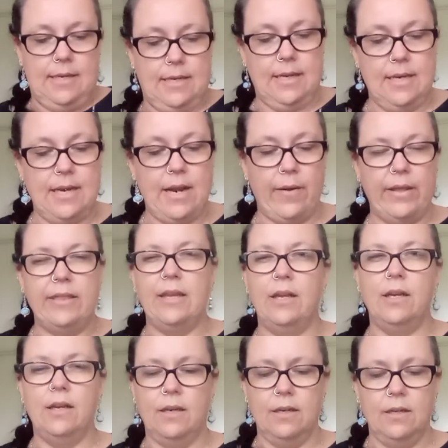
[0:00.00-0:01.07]
now I think
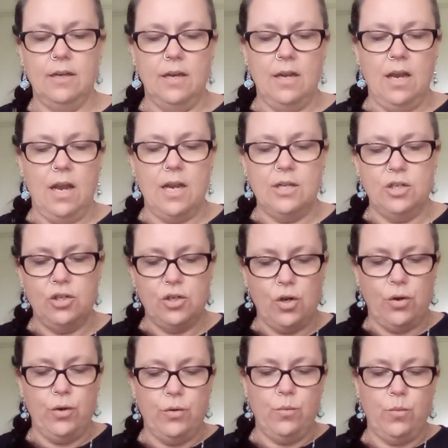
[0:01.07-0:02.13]
I
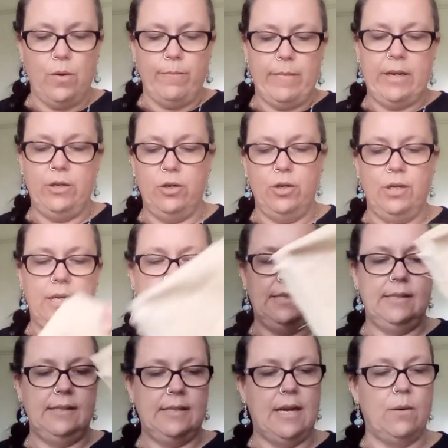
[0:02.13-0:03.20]
showed what my New Year's
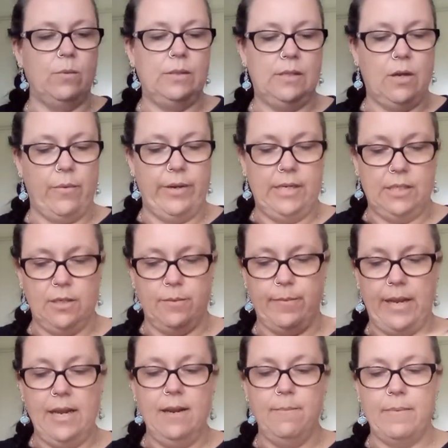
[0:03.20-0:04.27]
start was going to
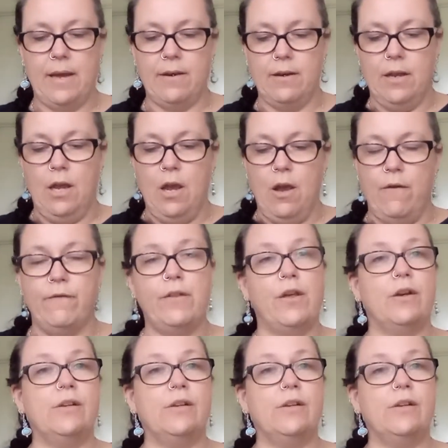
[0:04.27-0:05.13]
be, but for those